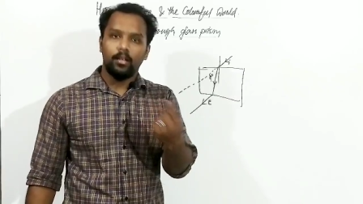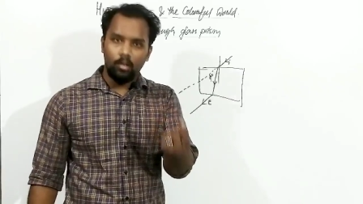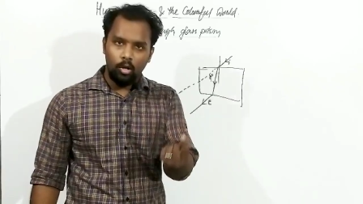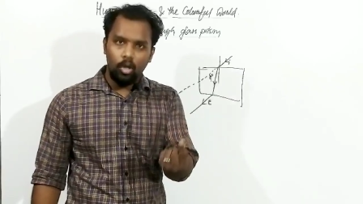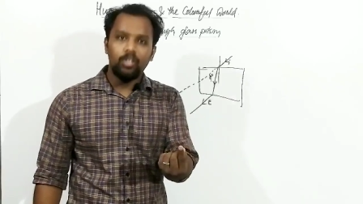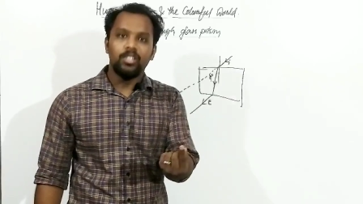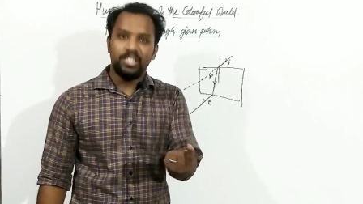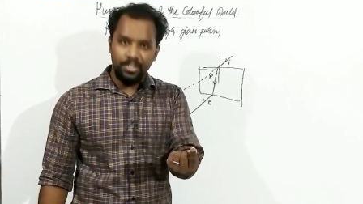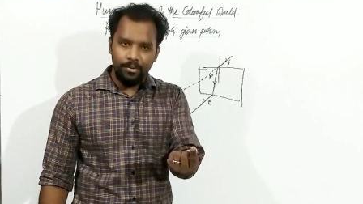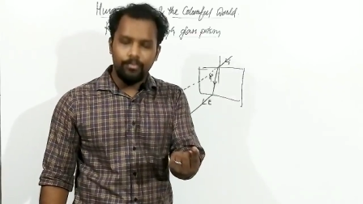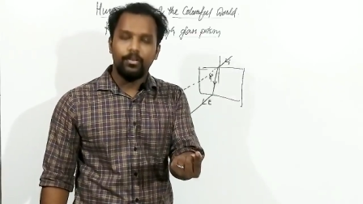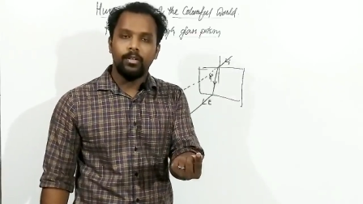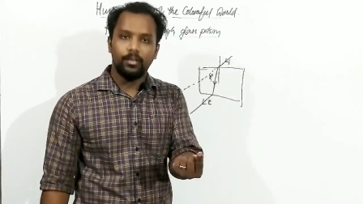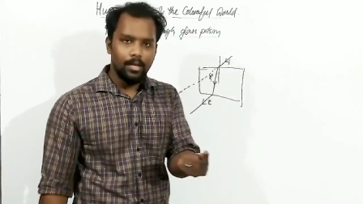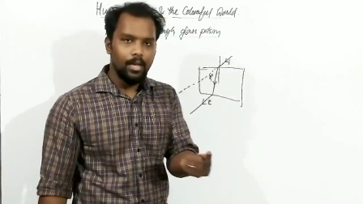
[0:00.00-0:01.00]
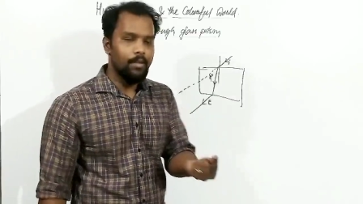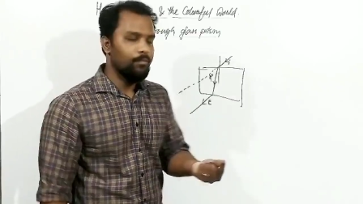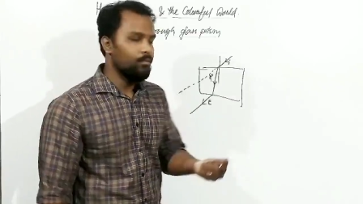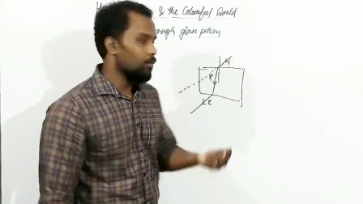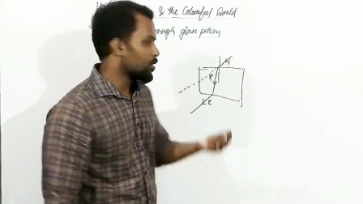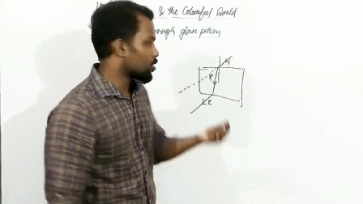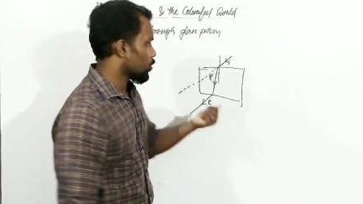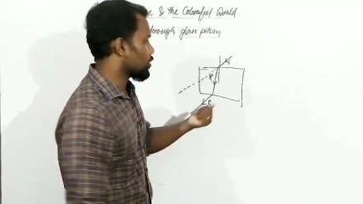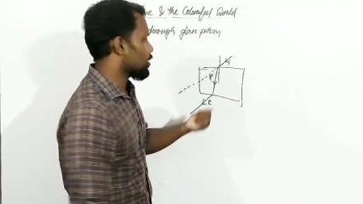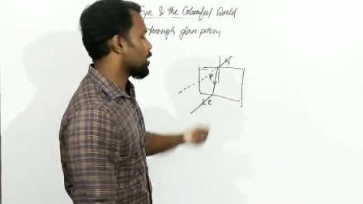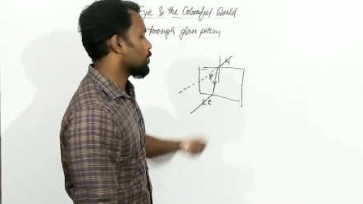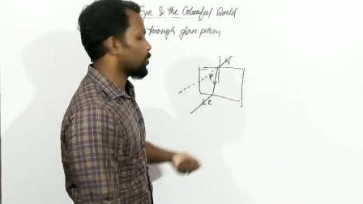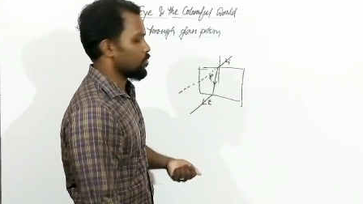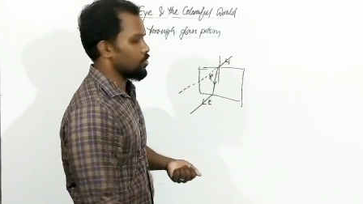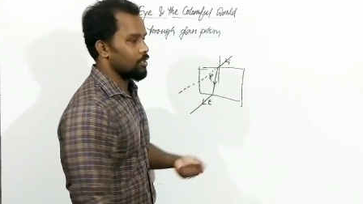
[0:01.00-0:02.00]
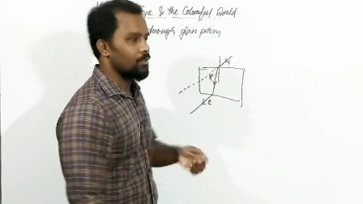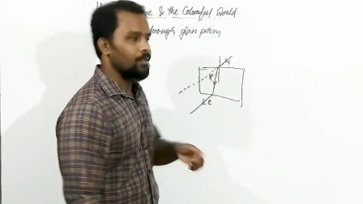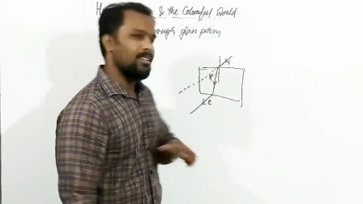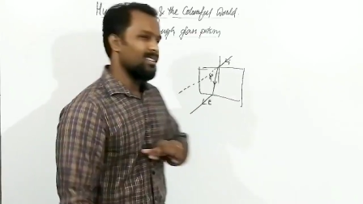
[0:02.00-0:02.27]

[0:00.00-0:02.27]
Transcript: got shift, right, from its original position.